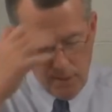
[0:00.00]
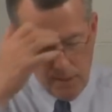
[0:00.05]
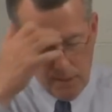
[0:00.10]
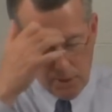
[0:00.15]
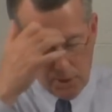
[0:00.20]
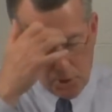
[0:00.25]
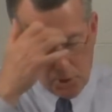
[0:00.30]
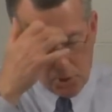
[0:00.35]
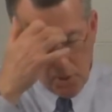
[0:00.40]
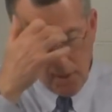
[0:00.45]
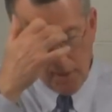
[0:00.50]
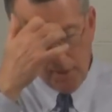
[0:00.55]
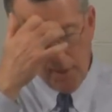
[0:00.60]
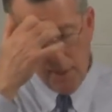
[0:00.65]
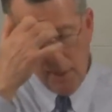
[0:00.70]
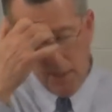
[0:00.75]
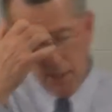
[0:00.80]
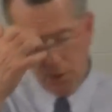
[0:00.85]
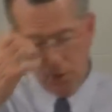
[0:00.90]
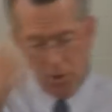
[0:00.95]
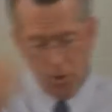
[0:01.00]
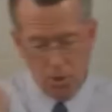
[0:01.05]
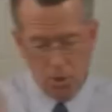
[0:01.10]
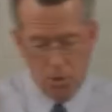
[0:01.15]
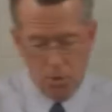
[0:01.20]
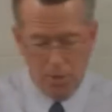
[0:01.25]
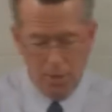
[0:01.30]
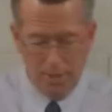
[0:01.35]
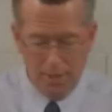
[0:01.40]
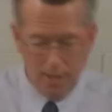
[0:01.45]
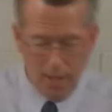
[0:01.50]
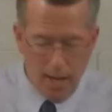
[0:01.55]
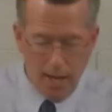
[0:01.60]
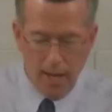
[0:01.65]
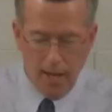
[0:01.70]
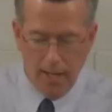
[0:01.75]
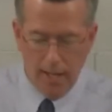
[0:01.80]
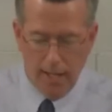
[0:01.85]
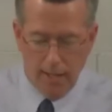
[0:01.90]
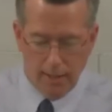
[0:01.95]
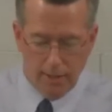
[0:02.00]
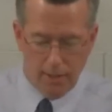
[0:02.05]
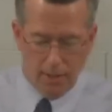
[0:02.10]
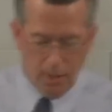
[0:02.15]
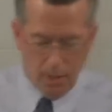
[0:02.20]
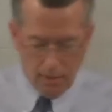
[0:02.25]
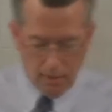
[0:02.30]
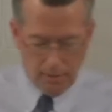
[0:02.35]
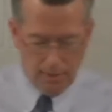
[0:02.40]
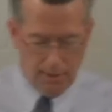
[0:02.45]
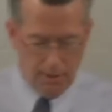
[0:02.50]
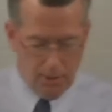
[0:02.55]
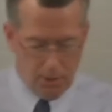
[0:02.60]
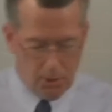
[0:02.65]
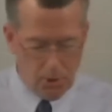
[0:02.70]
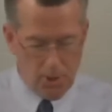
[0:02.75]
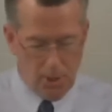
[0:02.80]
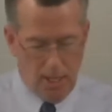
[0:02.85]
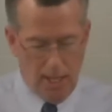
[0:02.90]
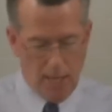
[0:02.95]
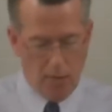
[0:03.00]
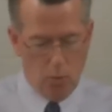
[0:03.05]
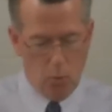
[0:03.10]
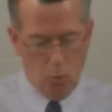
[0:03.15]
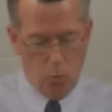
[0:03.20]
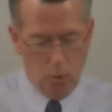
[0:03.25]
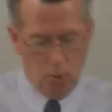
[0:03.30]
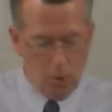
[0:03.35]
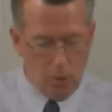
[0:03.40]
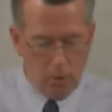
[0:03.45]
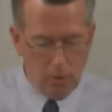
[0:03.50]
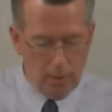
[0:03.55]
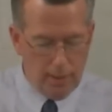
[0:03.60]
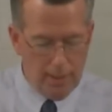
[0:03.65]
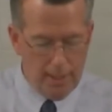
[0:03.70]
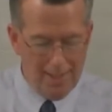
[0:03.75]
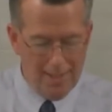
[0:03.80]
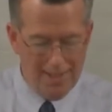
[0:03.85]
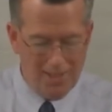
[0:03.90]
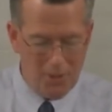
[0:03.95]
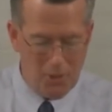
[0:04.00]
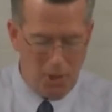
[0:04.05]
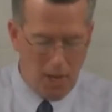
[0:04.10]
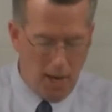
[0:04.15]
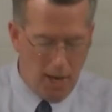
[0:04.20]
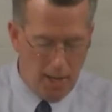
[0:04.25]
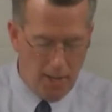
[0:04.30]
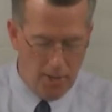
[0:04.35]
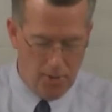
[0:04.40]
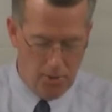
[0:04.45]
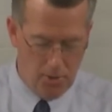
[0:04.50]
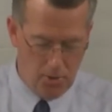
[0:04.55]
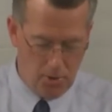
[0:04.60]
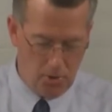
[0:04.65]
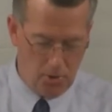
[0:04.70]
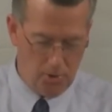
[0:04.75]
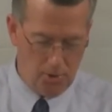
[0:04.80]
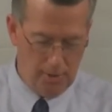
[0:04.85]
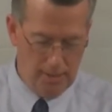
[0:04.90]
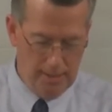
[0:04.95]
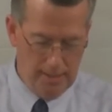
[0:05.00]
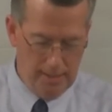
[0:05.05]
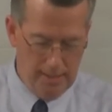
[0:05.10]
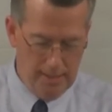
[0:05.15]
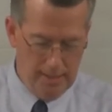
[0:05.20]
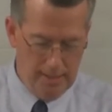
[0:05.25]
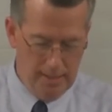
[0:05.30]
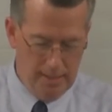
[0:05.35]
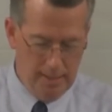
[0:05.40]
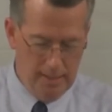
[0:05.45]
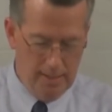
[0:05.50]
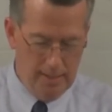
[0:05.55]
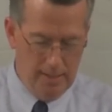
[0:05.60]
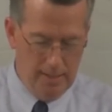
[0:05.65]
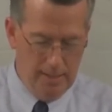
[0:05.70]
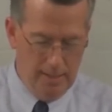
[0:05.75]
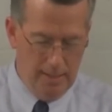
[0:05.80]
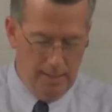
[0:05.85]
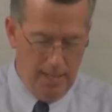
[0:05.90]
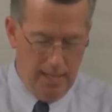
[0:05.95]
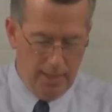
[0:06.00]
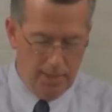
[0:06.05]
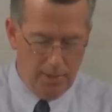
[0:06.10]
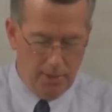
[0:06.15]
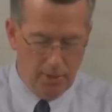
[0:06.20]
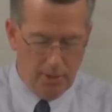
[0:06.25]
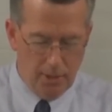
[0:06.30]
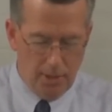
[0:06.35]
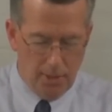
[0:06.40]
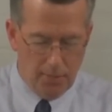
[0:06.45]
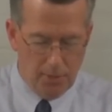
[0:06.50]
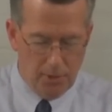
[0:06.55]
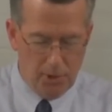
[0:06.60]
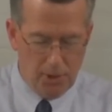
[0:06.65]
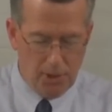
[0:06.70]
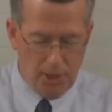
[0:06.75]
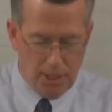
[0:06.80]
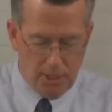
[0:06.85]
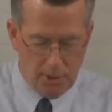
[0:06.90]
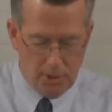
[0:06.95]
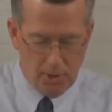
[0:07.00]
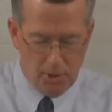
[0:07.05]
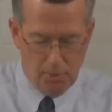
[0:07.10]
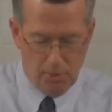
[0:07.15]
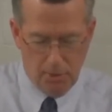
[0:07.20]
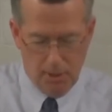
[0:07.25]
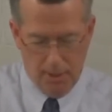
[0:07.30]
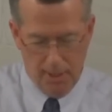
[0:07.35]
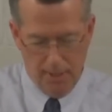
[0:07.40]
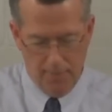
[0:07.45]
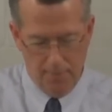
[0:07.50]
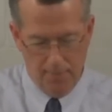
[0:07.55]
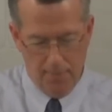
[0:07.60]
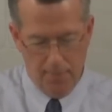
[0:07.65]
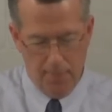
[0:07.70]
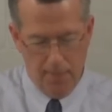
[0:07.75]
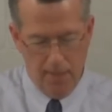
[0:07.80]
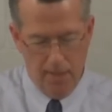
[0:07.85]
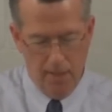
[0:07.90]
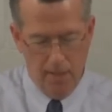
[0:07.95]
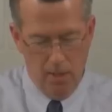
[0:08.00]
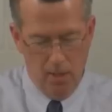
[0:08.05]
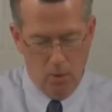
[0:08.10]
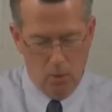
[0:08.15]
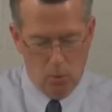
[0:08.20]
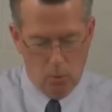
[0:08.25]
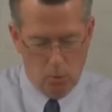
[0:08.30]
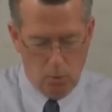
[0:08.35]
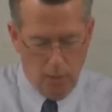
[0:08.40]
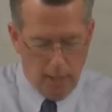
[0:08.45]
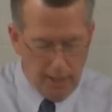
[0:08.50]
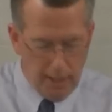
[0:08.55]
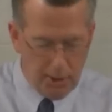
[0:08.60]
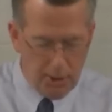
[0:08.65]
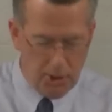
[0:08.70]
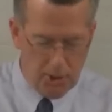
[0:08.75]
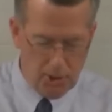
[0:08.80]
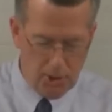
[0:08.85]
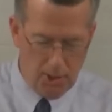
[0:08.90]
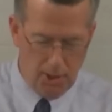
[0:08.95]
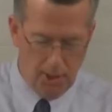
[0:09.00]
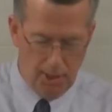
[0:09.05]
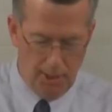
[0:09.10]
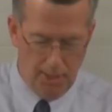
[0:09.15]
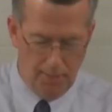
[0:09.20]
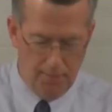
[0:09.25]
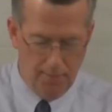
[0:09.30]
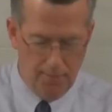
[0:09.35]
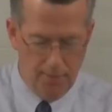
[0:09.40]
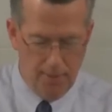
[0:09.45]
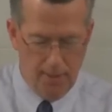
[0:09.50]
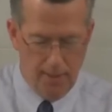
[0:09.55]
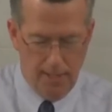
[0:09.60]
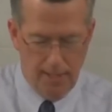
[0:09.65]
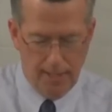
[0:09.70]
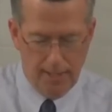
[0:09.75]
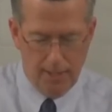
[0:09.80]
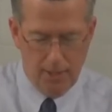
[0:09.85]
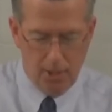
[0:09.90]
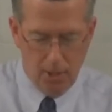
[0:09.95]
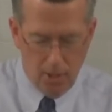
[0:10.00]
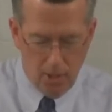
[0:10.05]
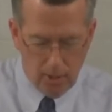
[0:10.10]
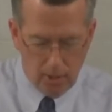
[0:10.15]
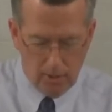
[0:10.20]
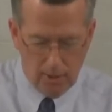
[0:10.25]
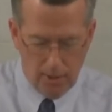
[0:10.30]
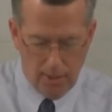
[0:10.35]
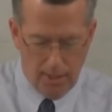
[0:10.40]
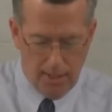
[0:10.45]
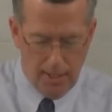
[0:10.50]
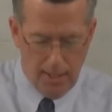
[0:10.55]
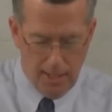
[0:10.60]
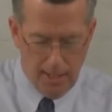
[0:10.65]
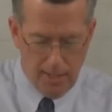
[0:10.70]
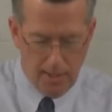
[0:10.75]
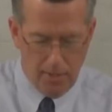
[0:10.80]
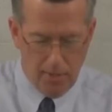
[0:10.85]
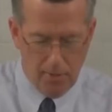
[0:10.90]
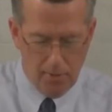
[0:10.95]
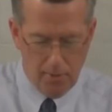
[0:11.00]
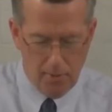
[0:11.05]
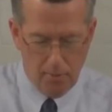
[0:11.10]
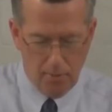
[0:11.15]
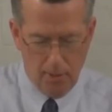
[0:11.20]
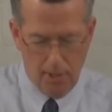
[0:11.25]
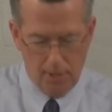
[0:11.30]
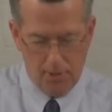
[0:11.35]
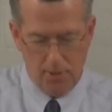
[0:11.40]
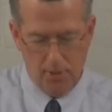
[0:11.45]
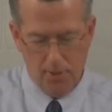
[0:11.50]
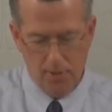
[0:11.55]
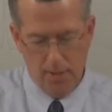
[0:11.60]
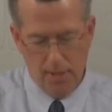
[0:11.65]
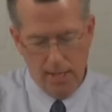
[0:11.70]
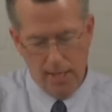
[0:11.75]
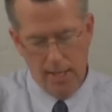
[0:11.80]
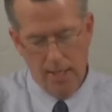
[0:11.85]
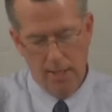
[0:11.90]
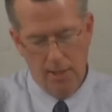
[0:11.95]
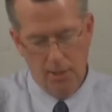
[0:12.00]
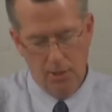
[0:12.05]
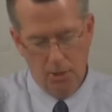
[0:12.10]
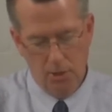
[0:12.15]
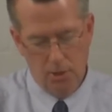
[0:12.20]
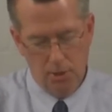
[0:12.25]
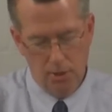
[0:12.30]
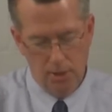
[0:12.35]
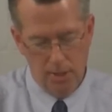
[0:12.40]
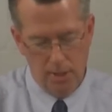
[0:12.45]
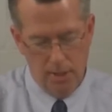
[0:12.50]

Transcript: instructing us to deny ungodliness and worldly desires, and to live sensibly, righteously, and godly in the present age,